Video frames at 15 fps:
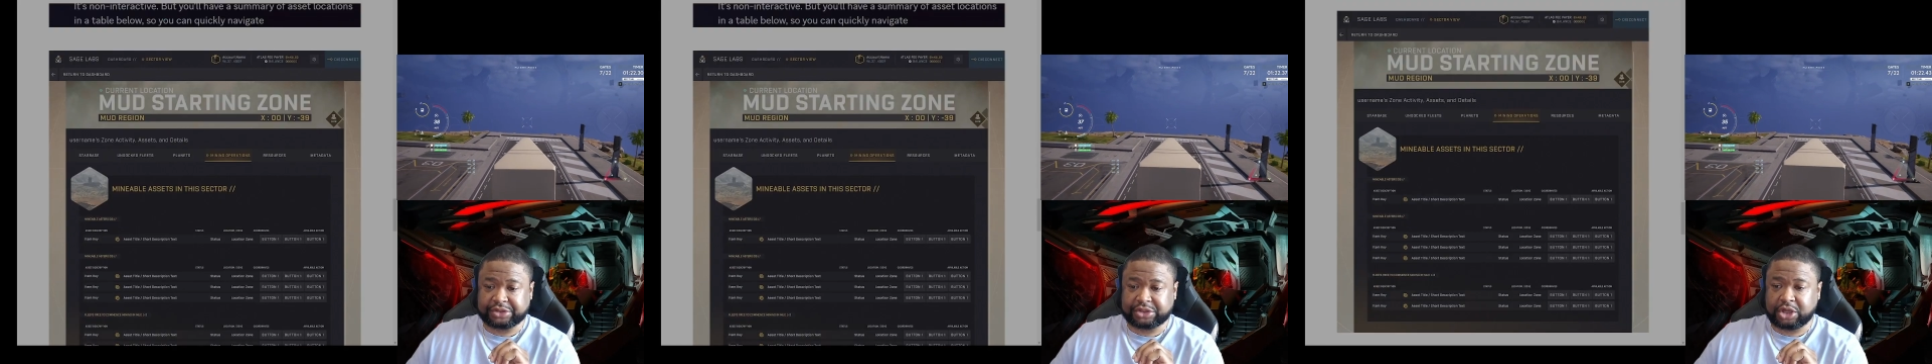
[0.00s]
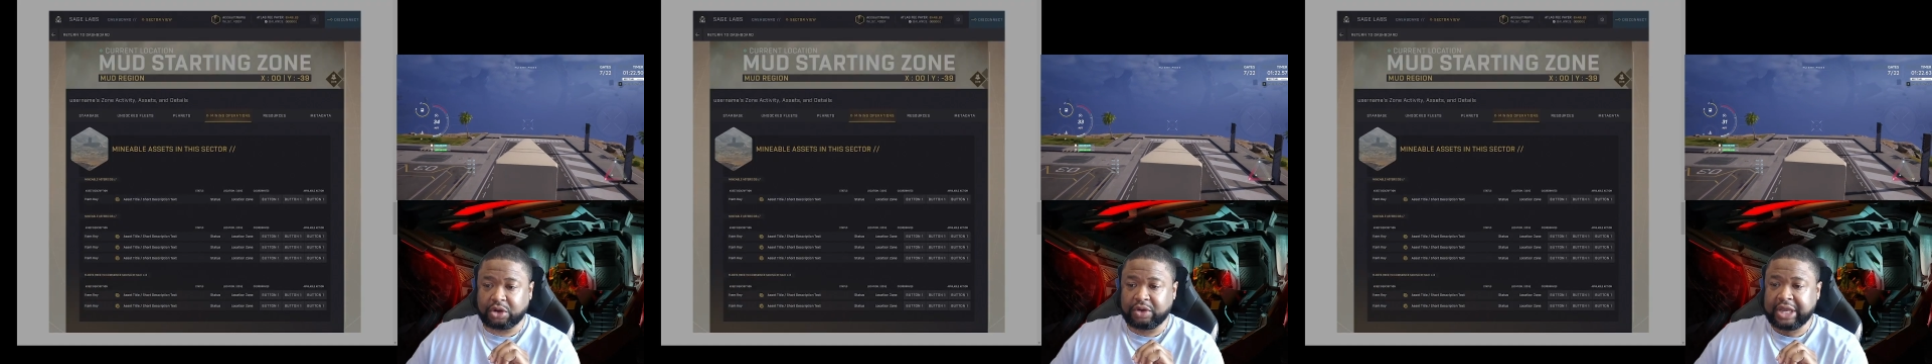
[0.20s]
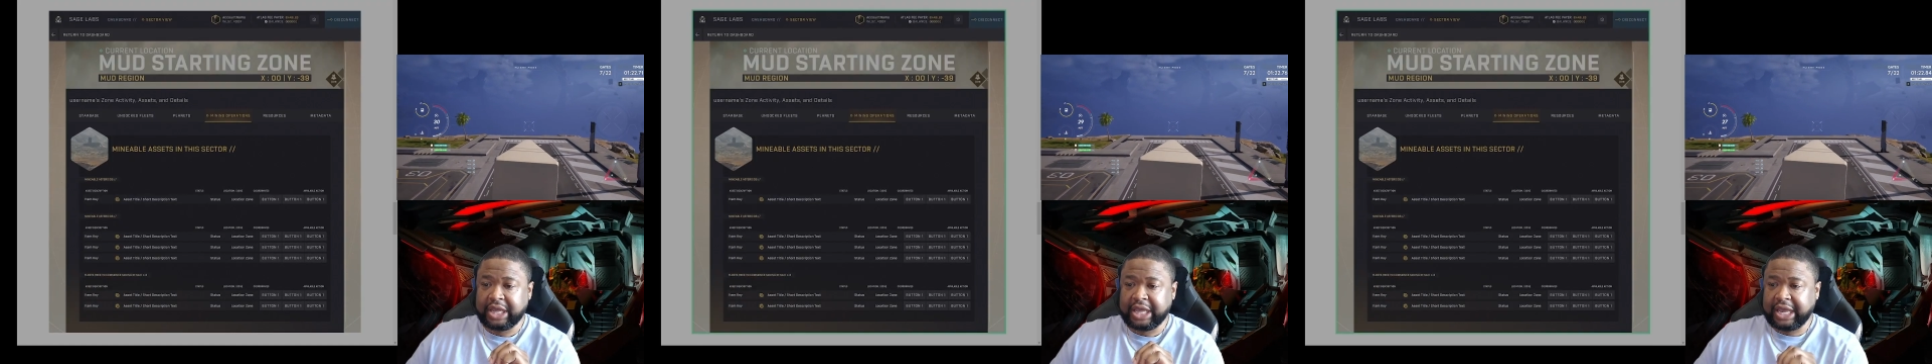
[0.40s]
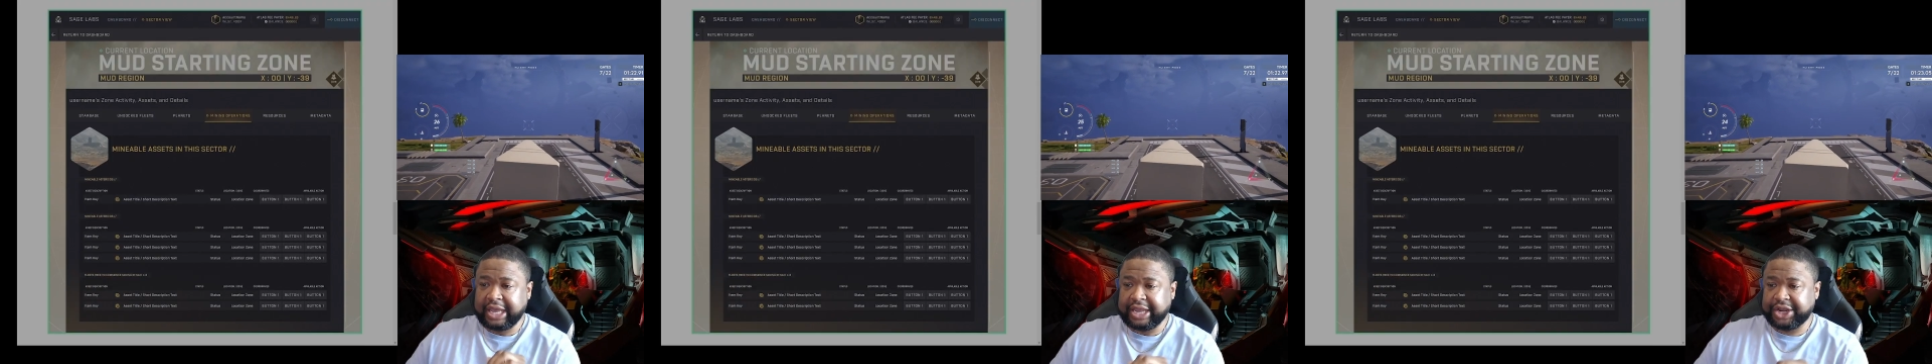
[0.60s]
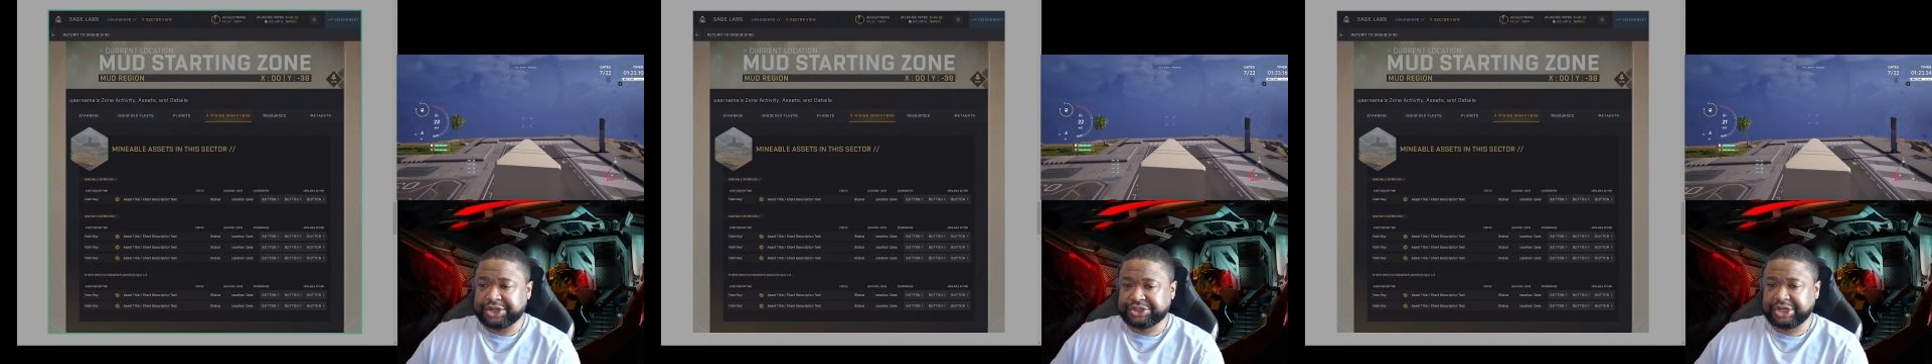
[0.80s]
So
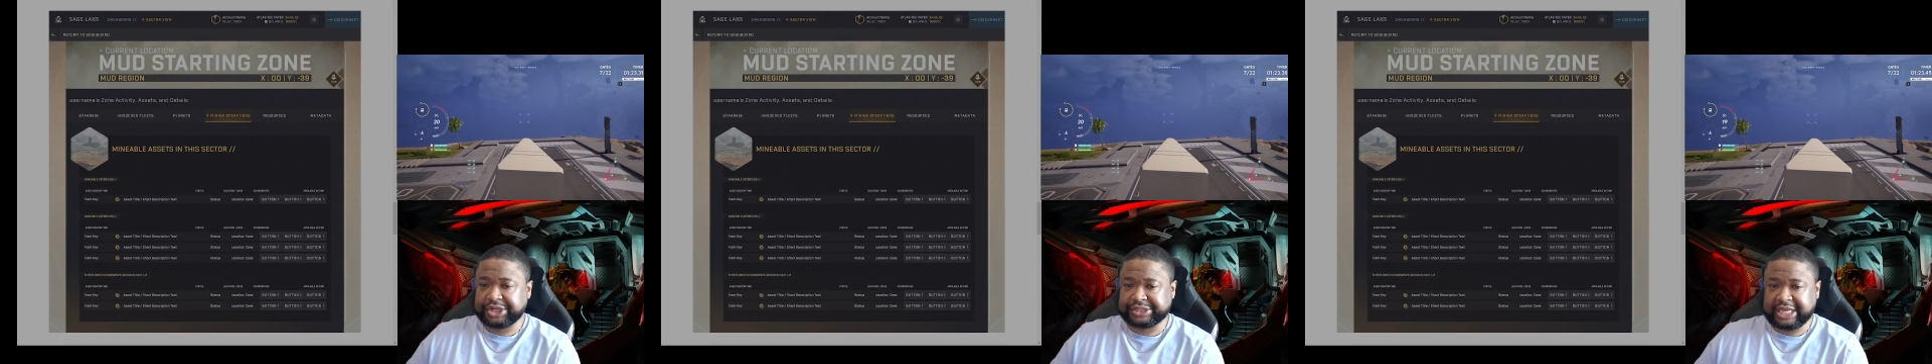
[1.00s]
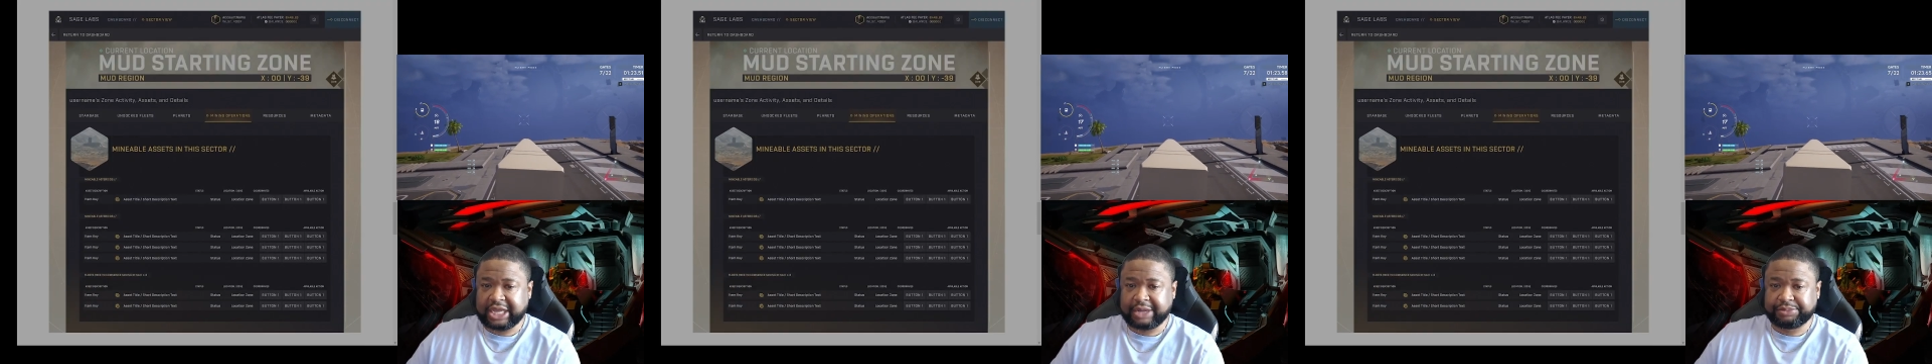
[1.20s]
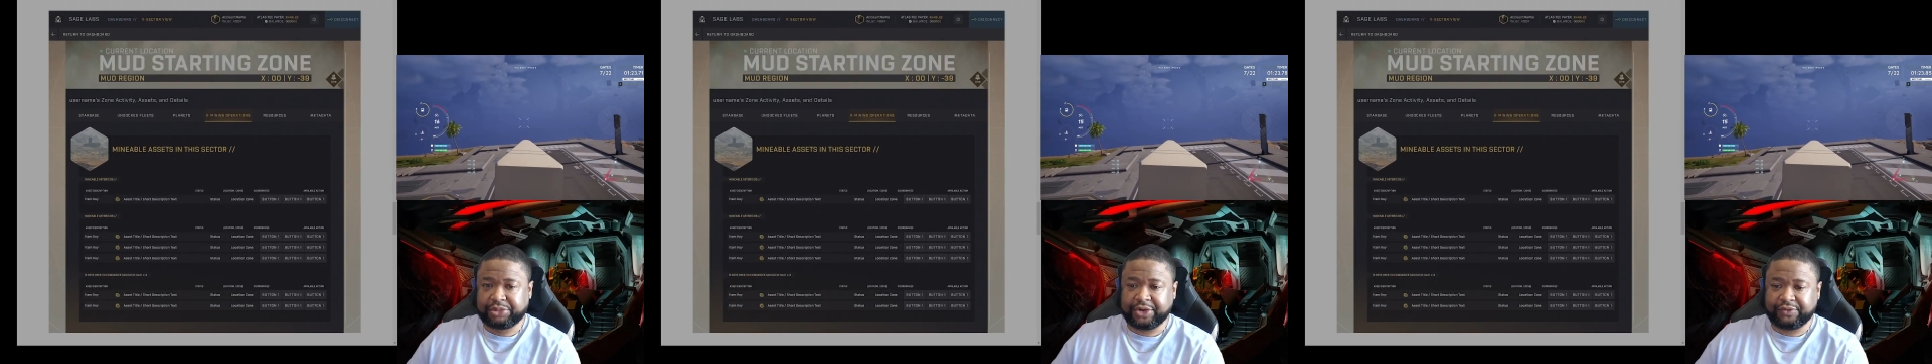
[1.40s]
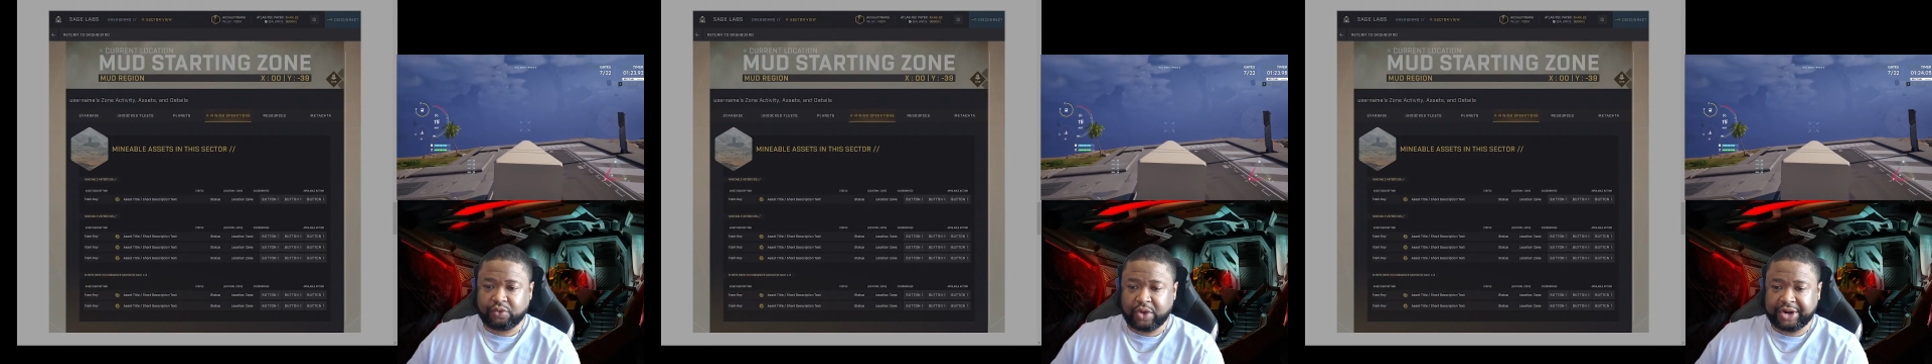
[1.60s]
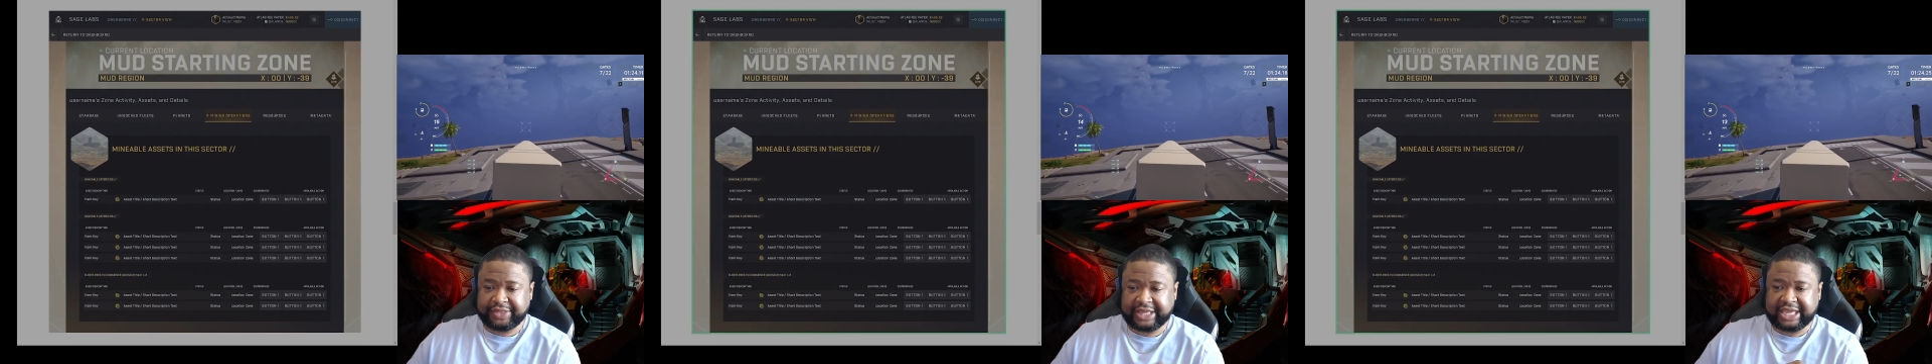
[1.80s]
here's an example of
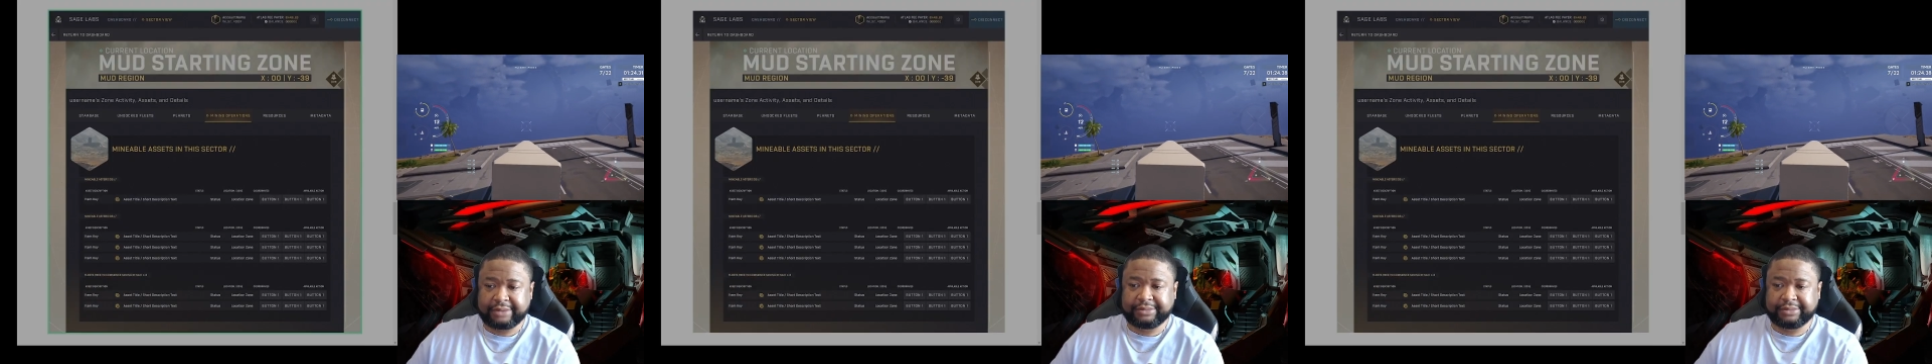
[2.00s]
one of the